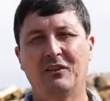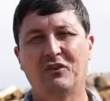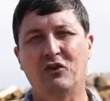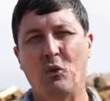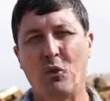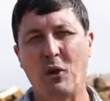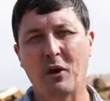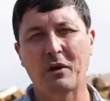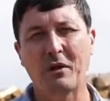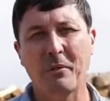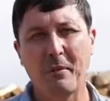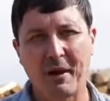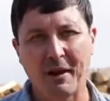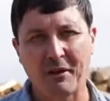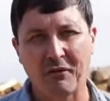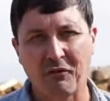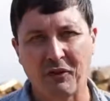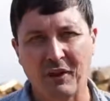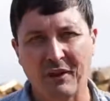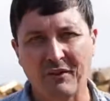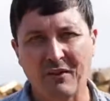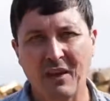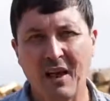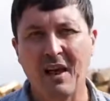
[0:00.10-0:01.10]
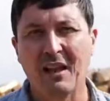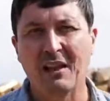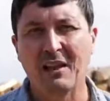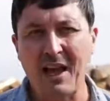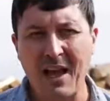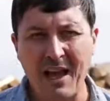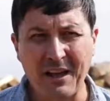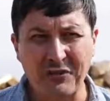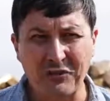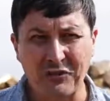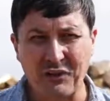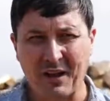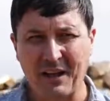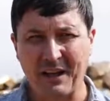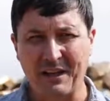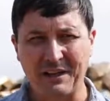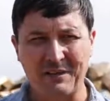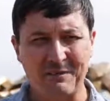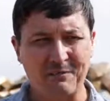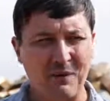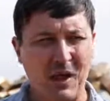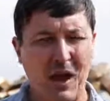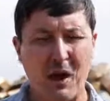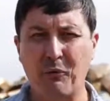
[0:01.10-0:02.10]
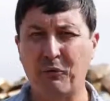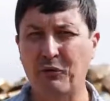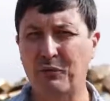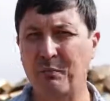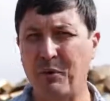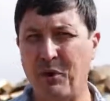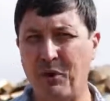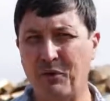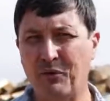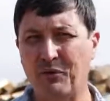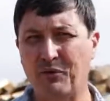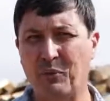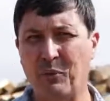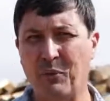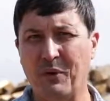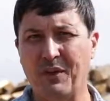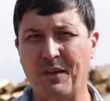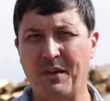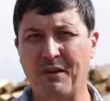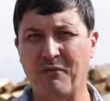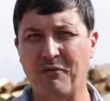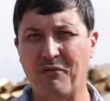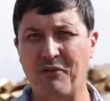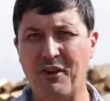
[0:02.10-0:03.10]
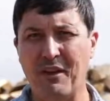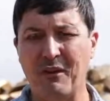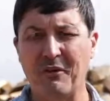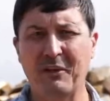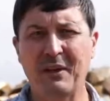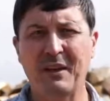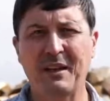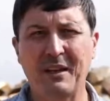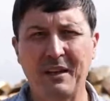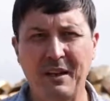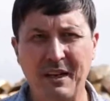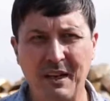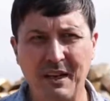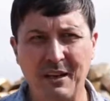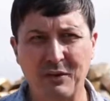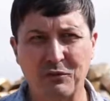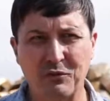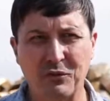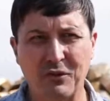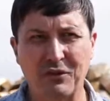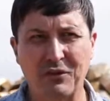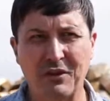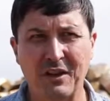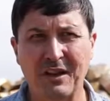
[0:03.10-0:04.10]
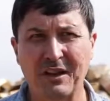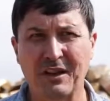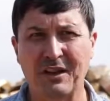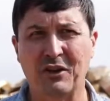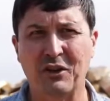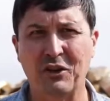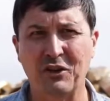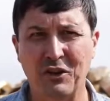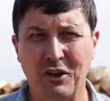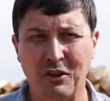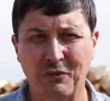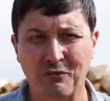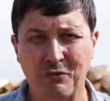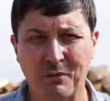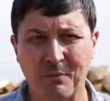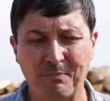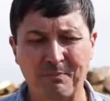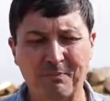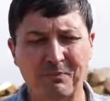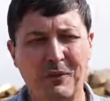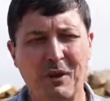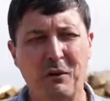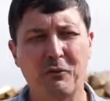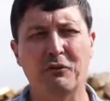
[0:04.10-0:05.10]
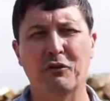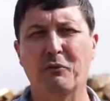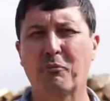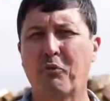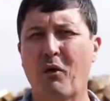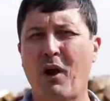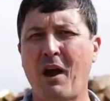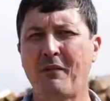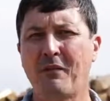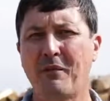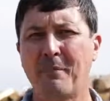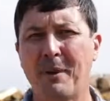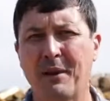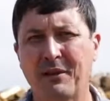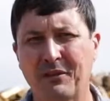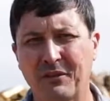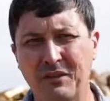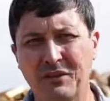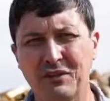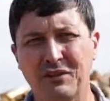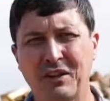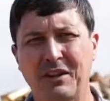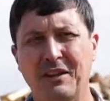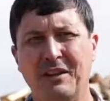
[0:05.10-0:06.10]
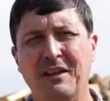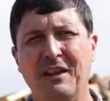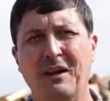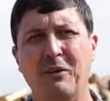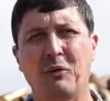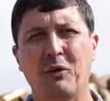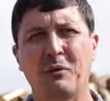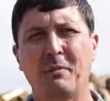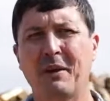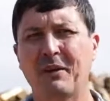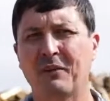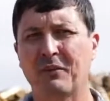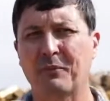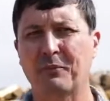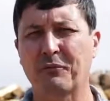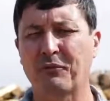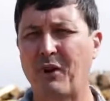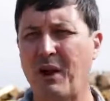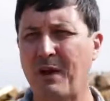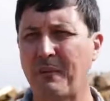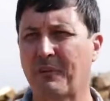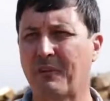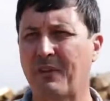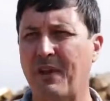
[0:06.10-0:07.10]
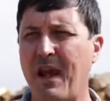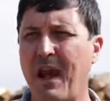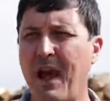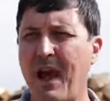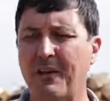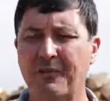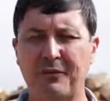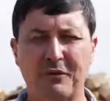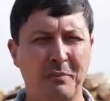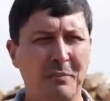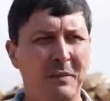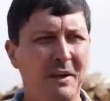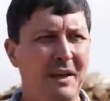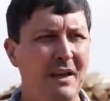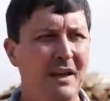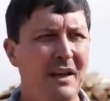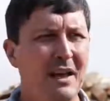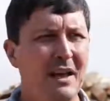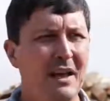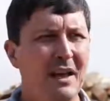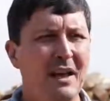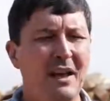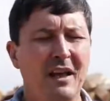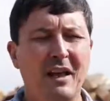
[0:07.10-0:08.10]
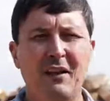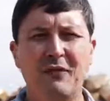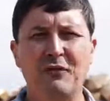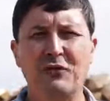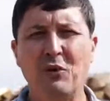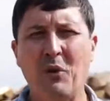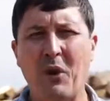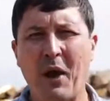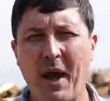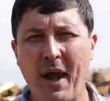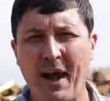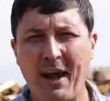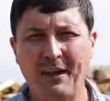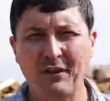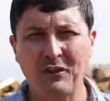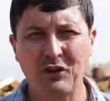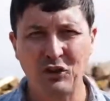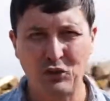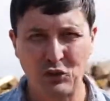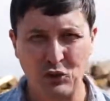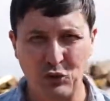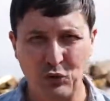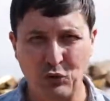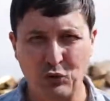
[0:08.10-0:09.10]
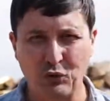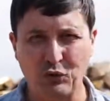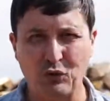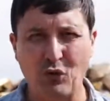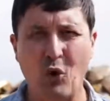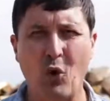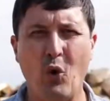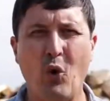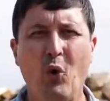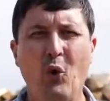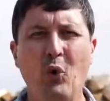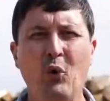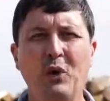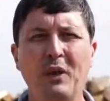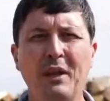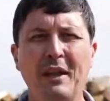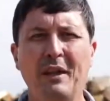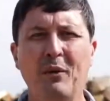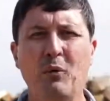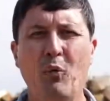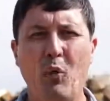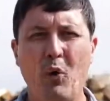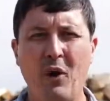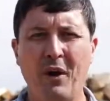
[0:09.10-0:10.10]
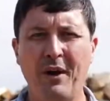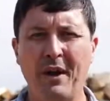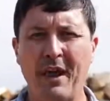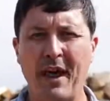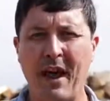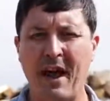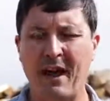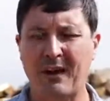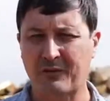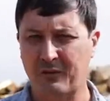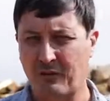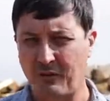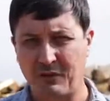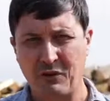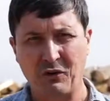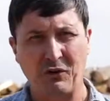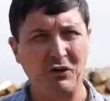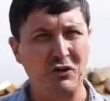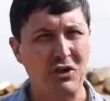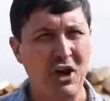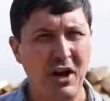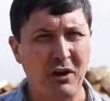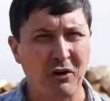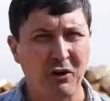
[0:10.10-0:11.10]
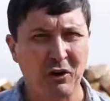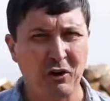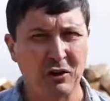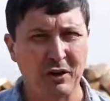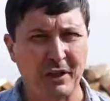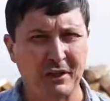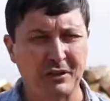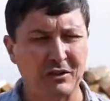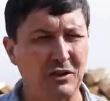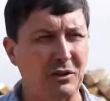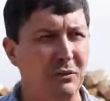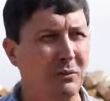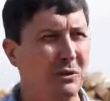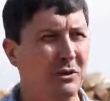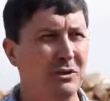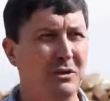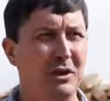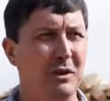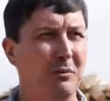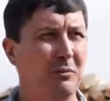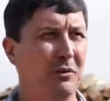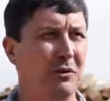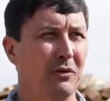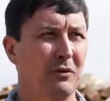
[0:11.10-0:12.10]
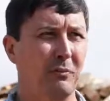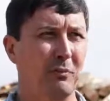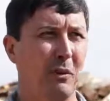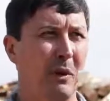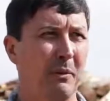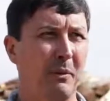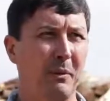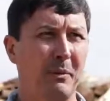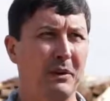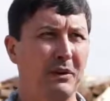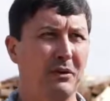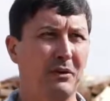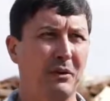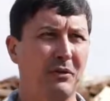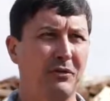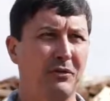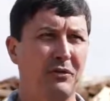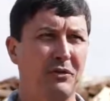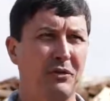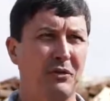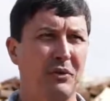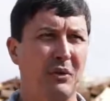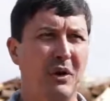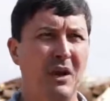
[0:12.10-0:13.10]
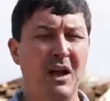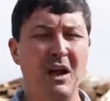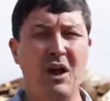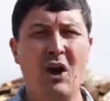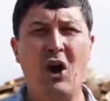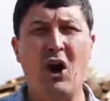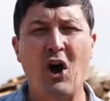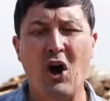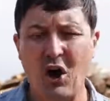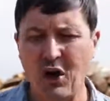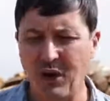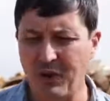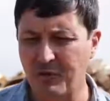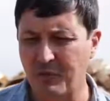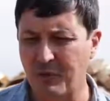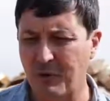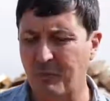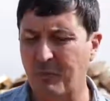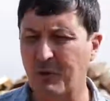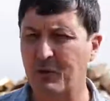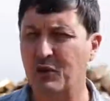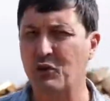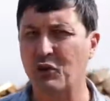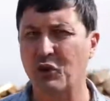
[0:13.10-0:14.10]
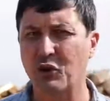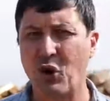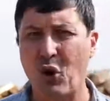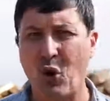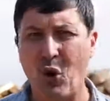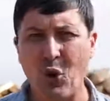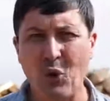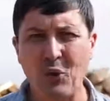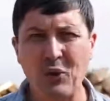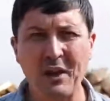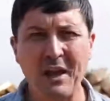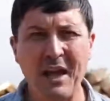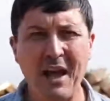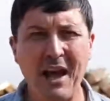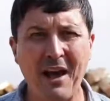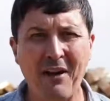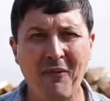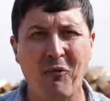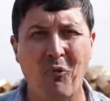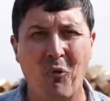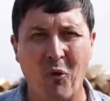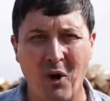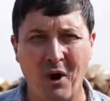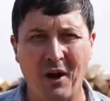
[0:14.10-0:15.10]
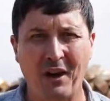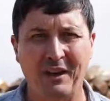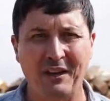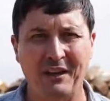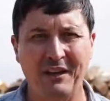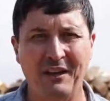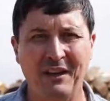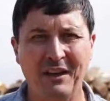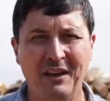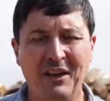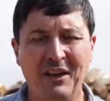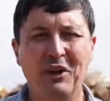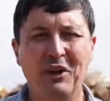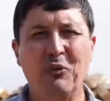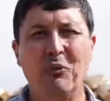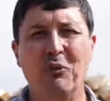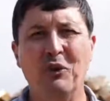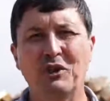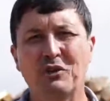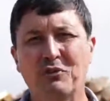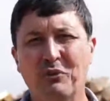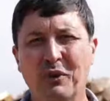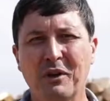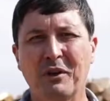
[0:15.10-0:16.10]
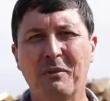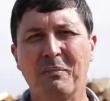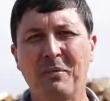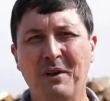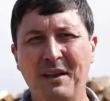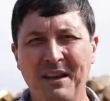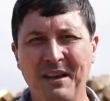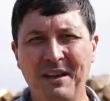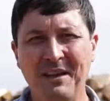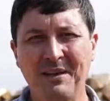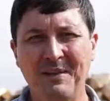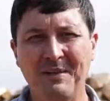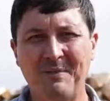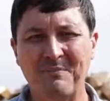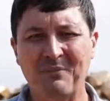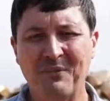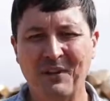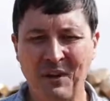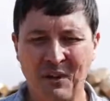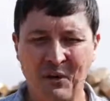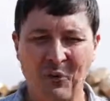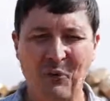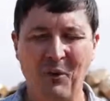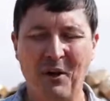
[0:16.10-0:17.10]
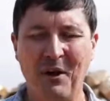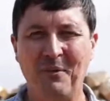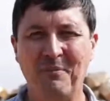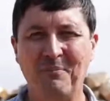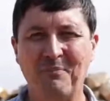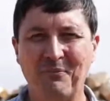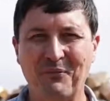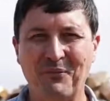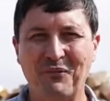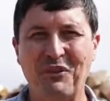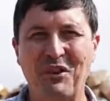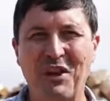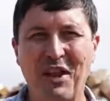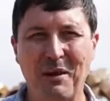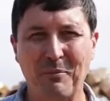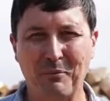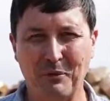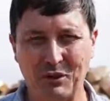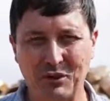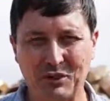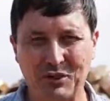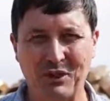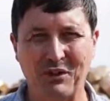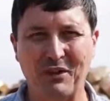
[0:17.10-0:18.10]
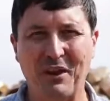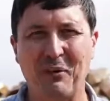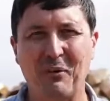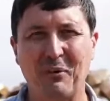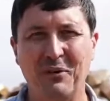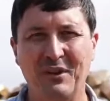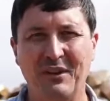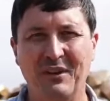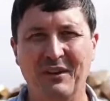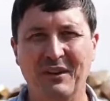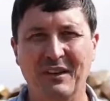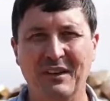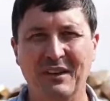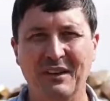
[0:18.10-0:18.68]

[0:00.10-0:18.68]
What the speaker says: So welcome back, friends. Last night I was posed with a very interesting conundrum. It was a private message, and one of my subscribers asked me, if you had to choose only one axe of your entire collection, which number is probably close to 100, but you could only have one, which would it be? Well, today I'm going to share that with you.